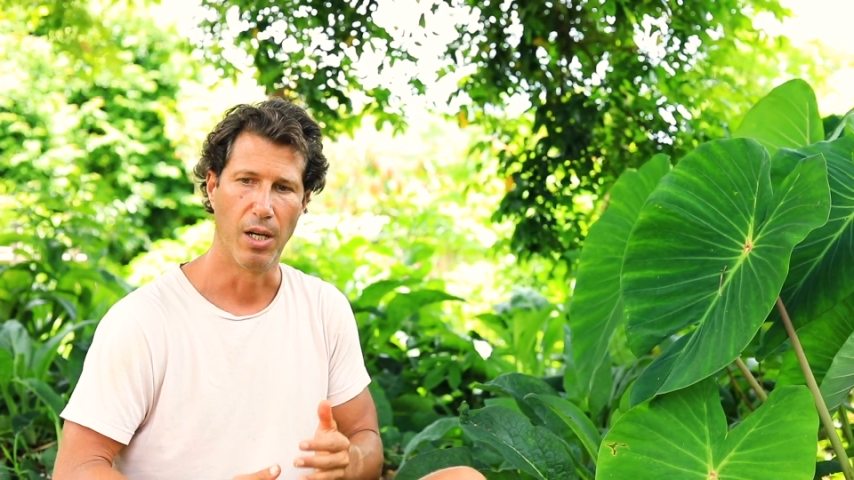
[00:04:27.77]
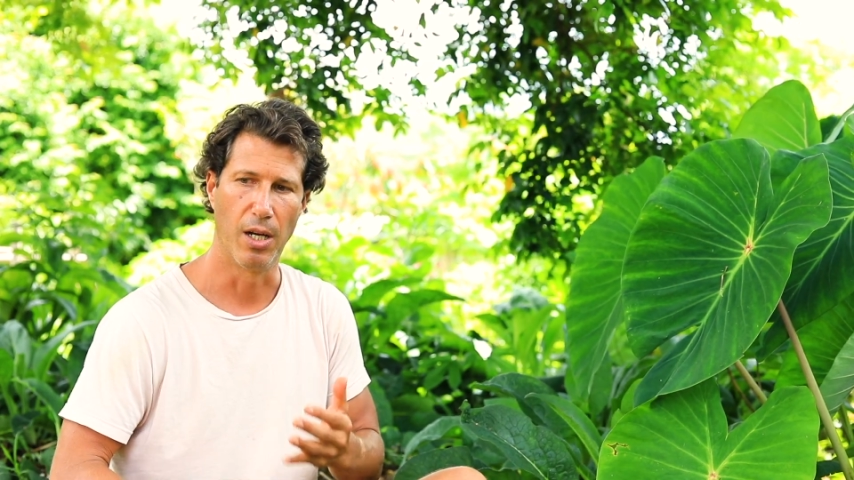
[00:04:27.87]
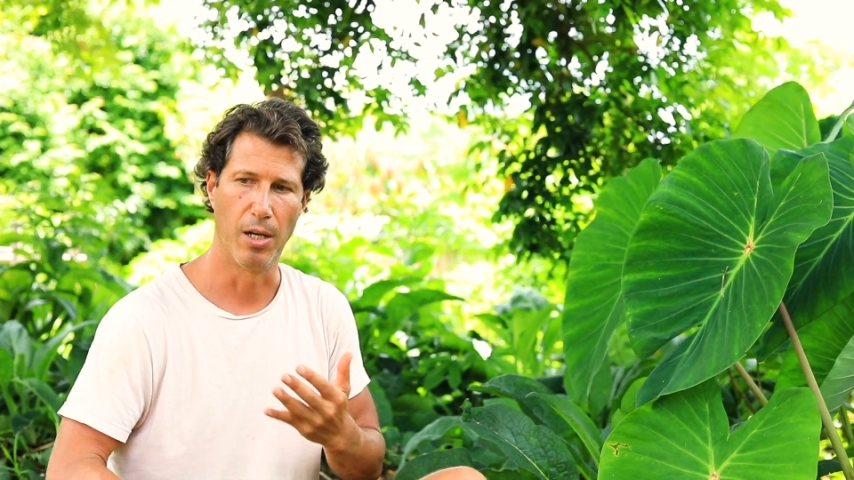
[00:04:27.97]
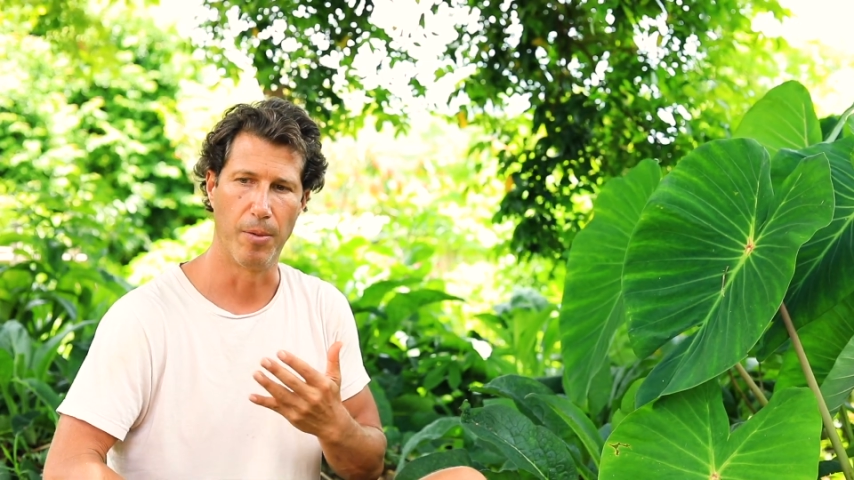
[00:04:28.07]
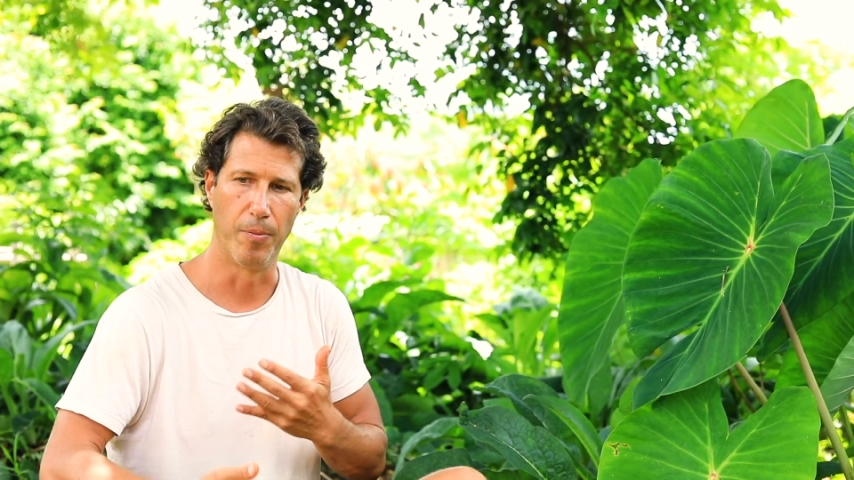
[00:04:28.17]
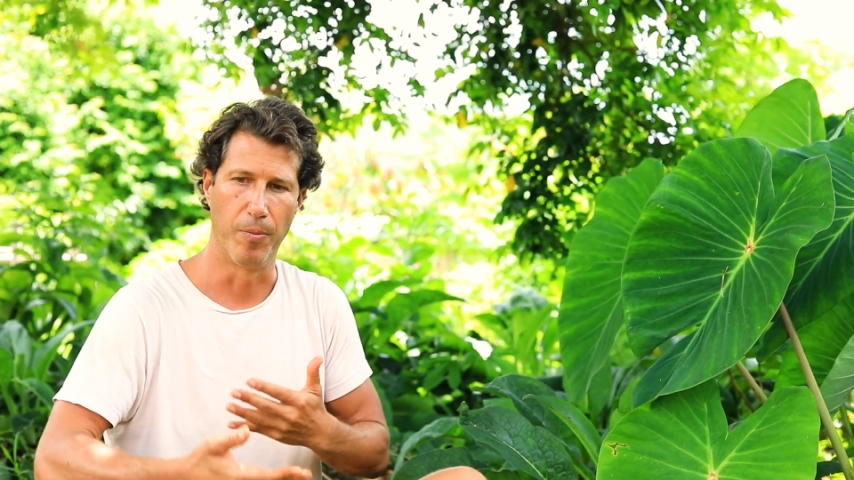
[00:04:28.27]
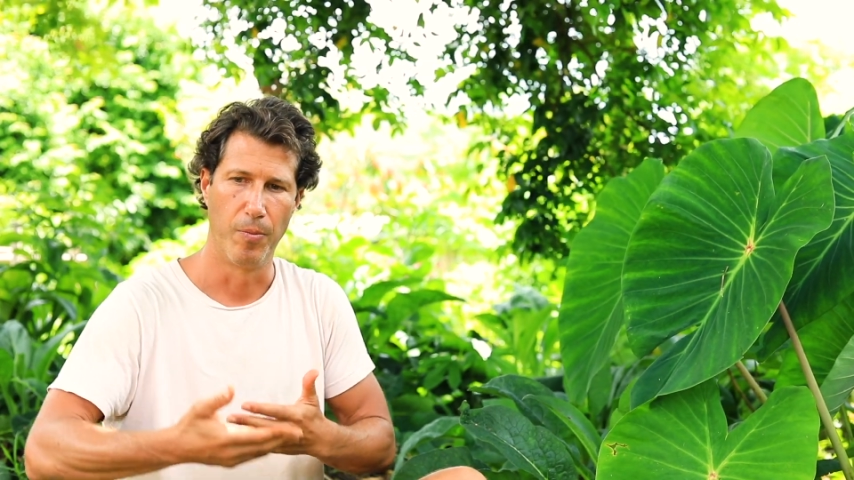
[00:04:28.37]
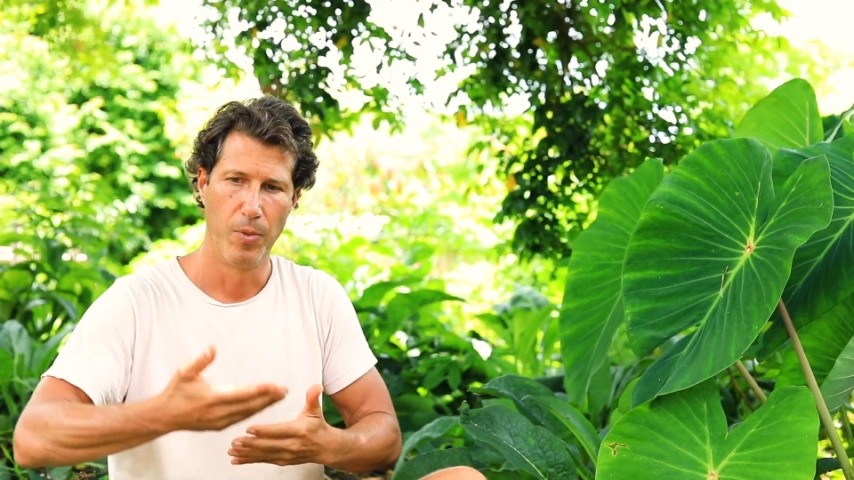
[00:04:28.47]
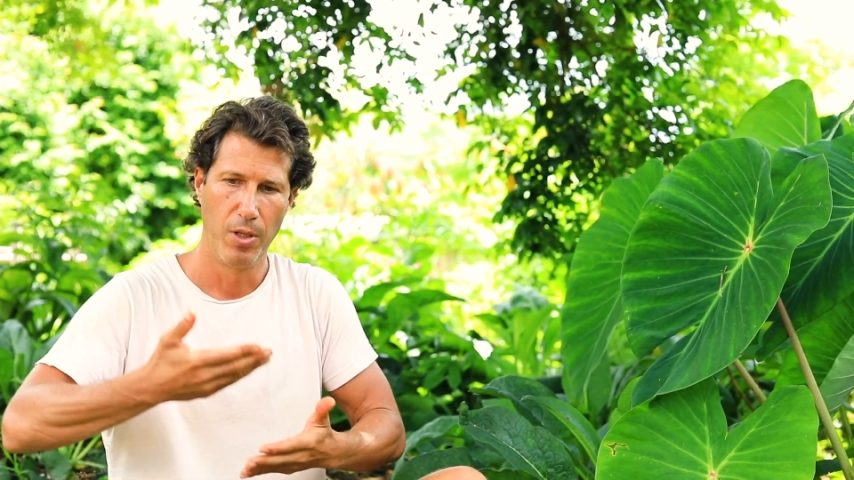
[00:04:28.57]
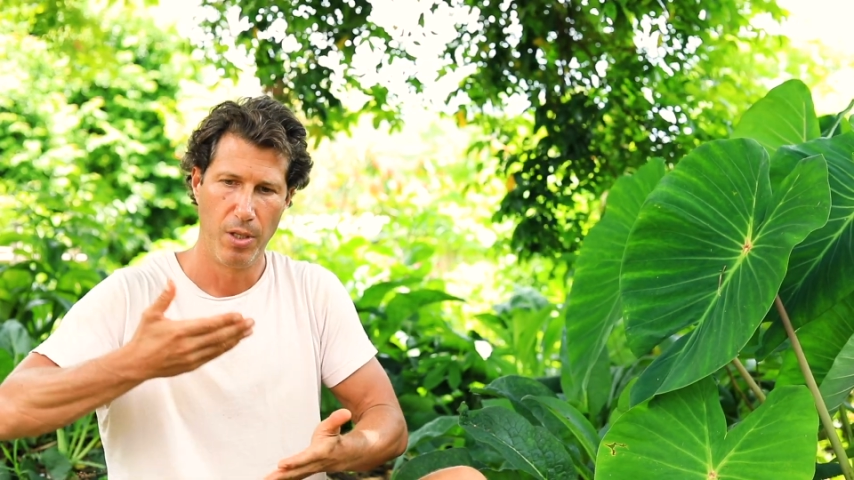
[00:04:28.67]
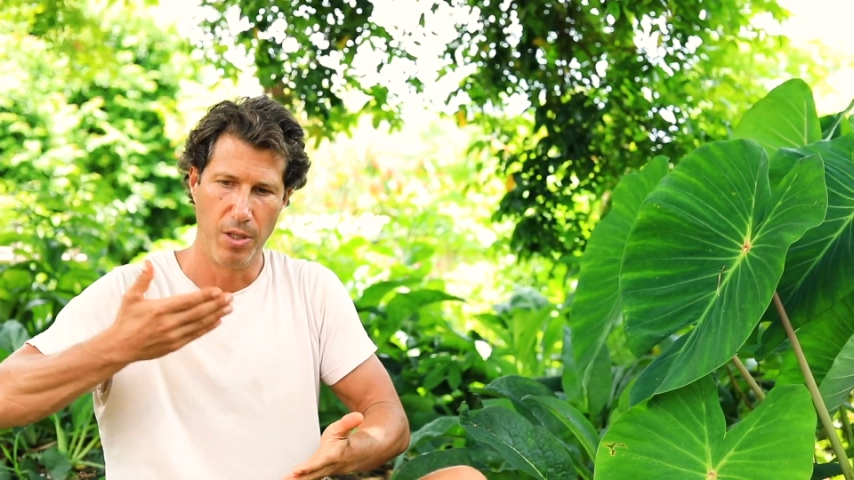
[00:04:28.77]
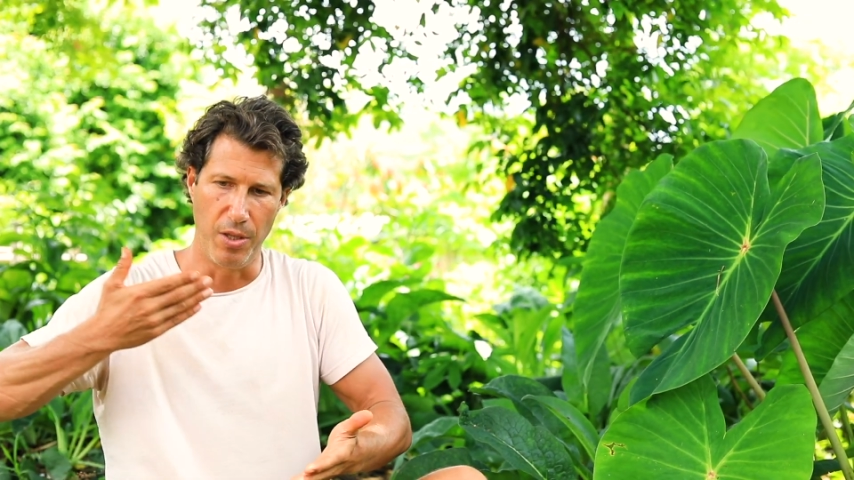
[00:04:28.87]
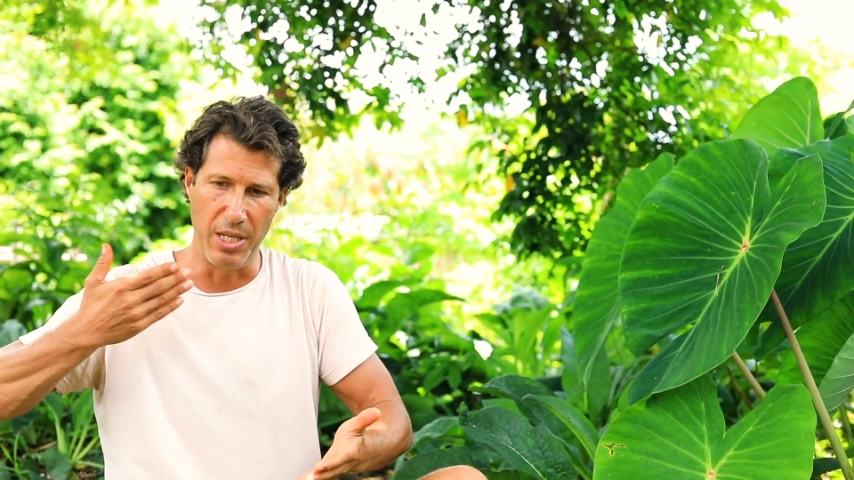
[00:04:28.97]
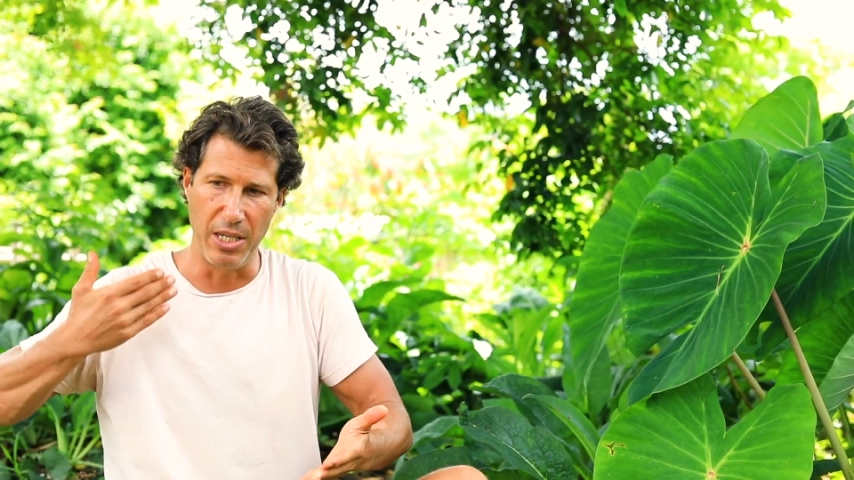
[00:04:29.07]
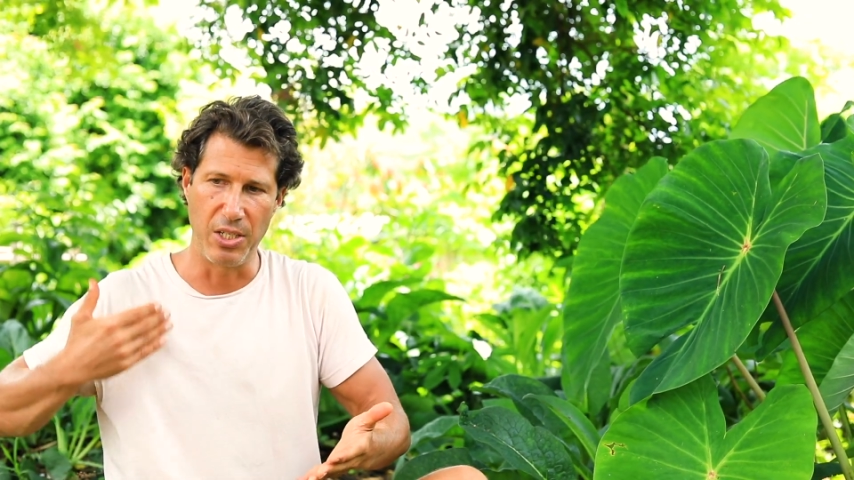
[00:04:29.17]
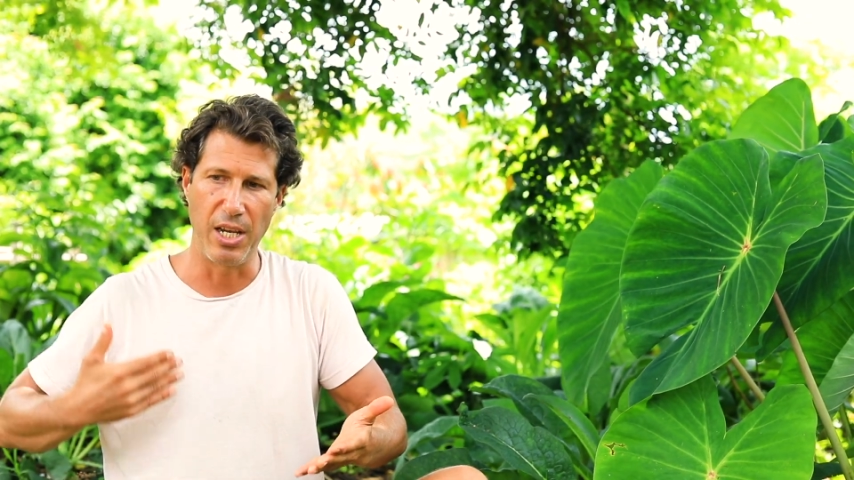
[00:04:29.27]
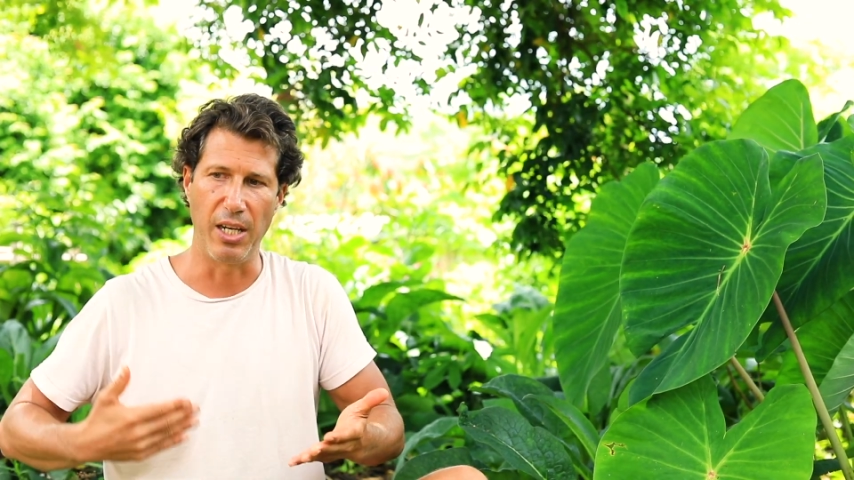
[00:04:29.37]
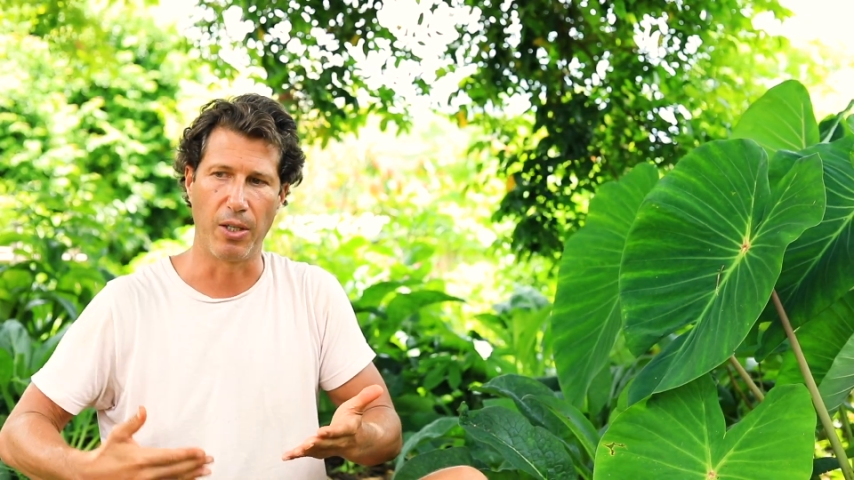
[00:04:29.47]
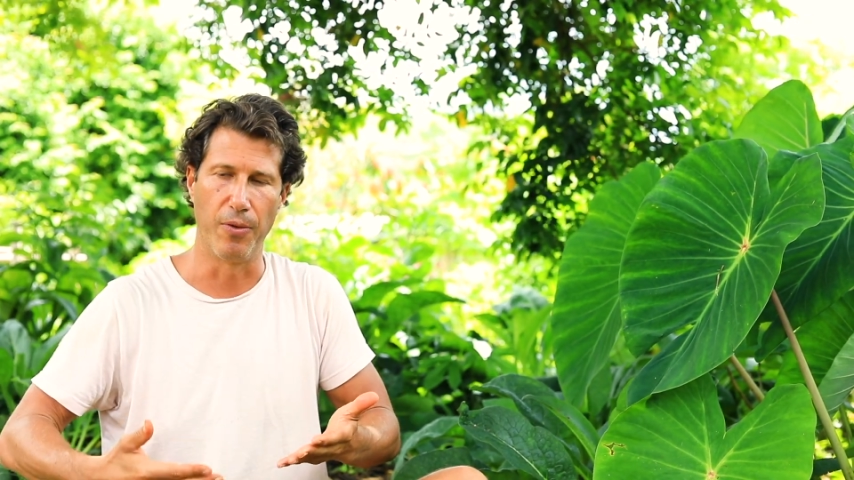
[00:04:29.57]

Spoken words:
the intake